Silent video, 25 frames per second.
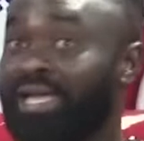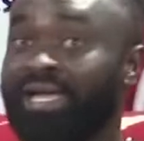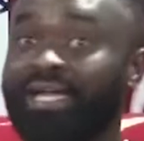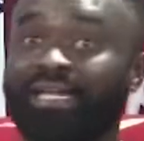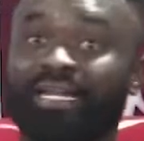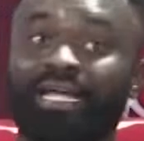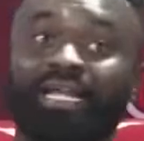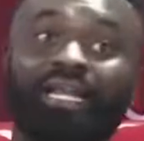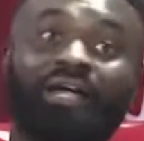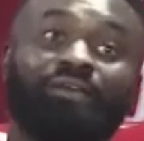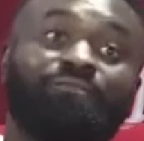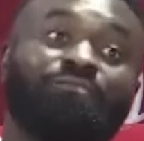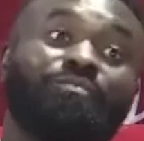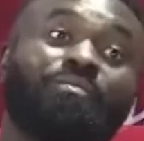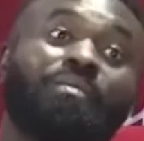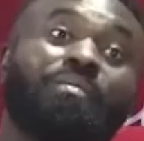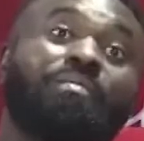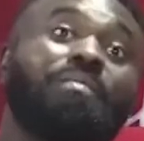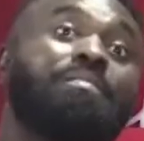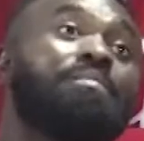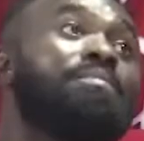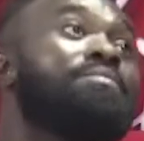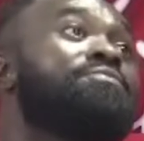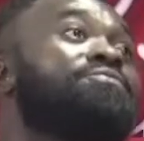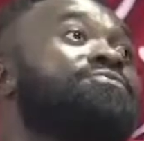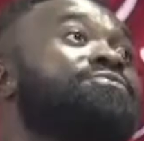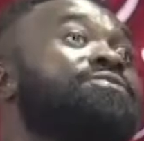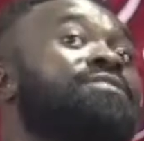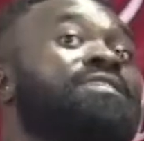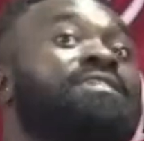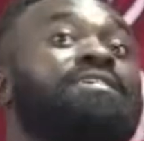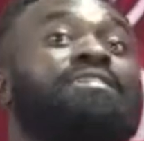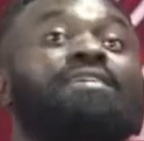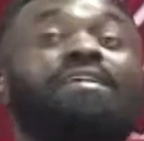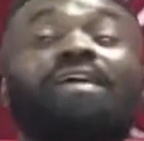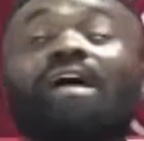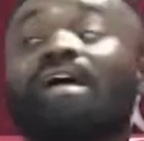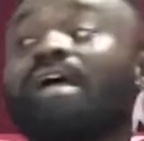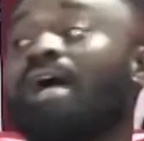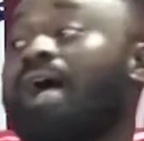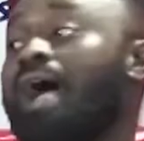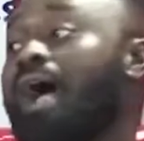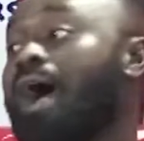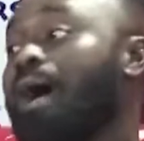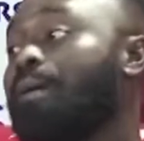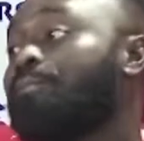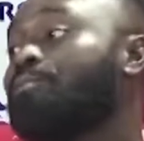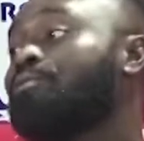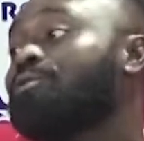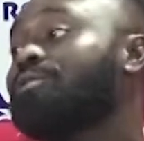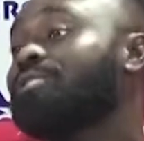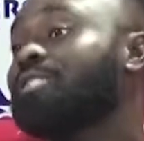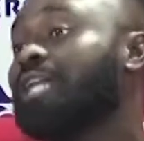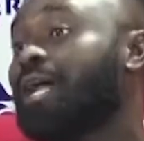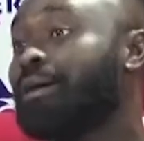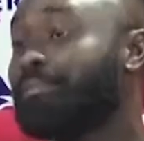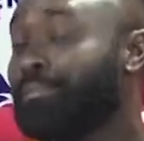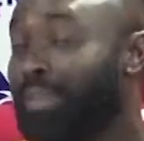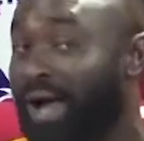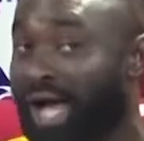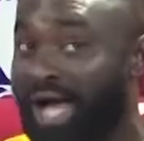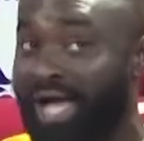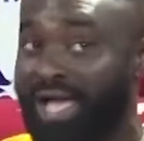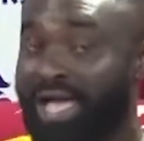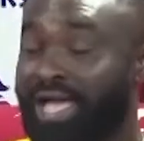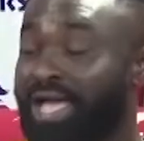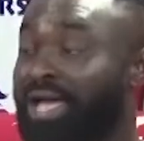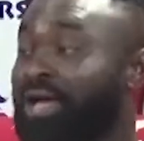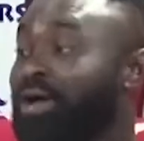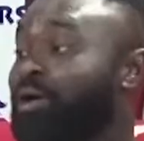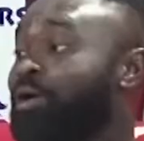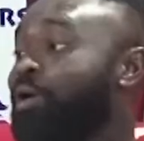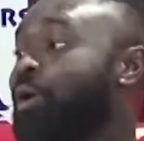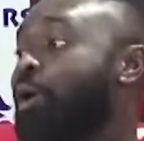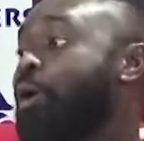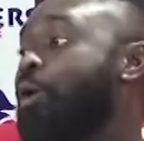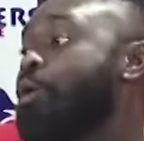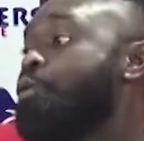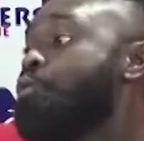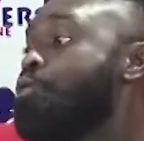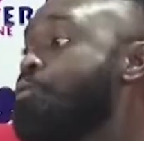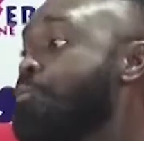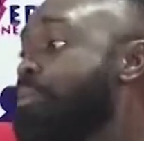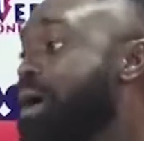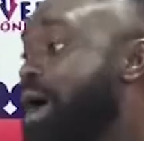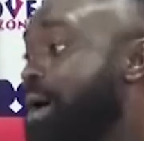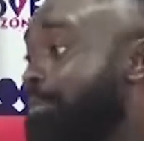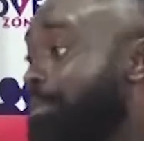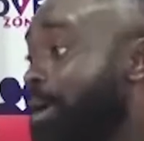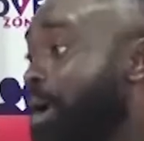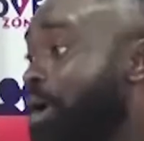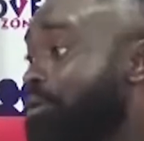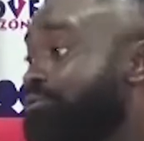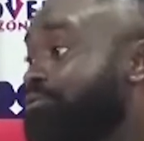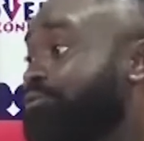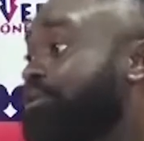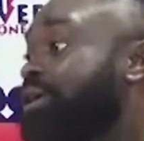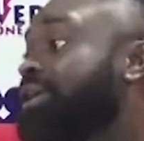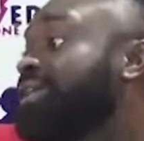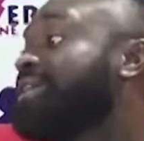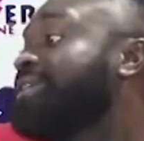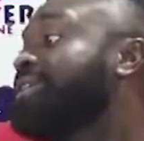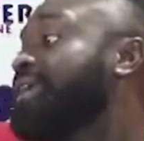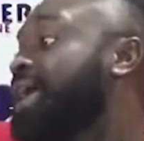Now don't forget me free. I'll be chaba. Oh, who bear my friend,